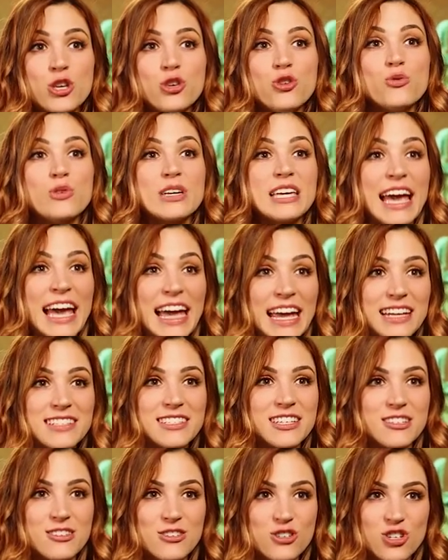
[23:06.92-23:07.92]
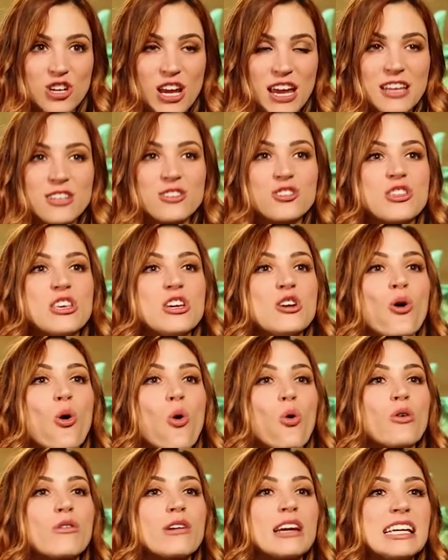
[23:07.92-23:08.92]
You can't change the
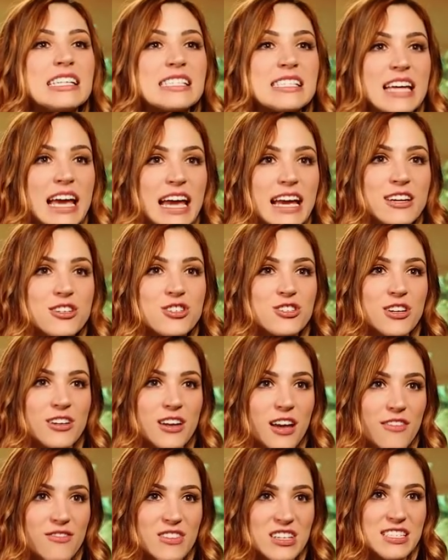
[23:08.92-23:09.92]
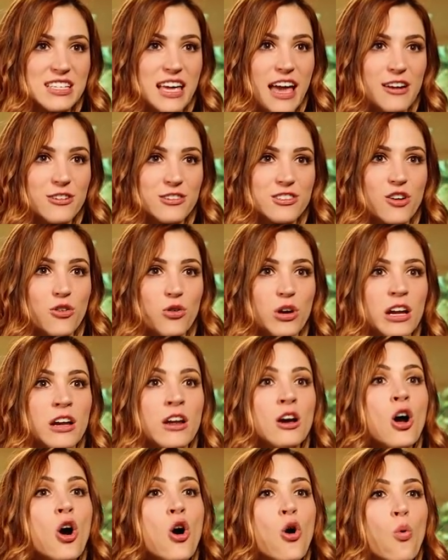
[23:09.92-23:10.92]
orientation of the scatter
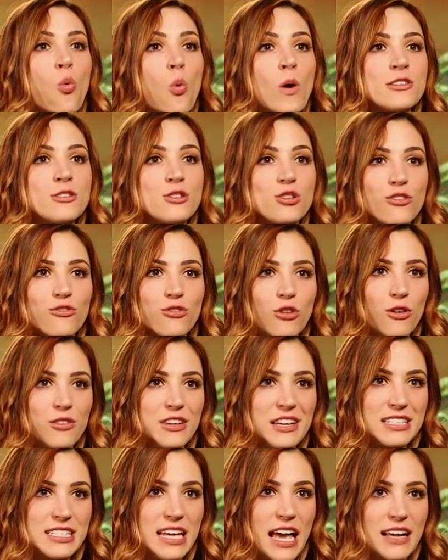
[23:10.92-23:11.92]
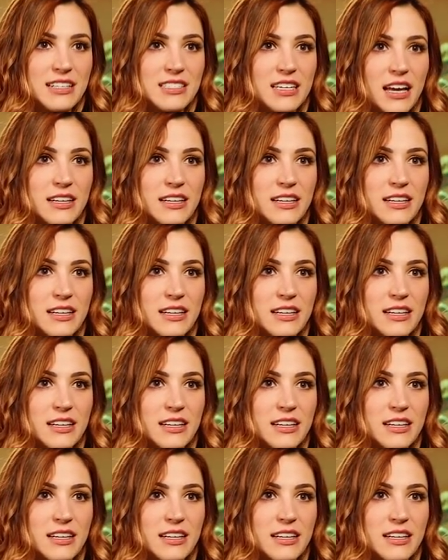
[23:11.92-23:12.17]
token once you've rolled the attack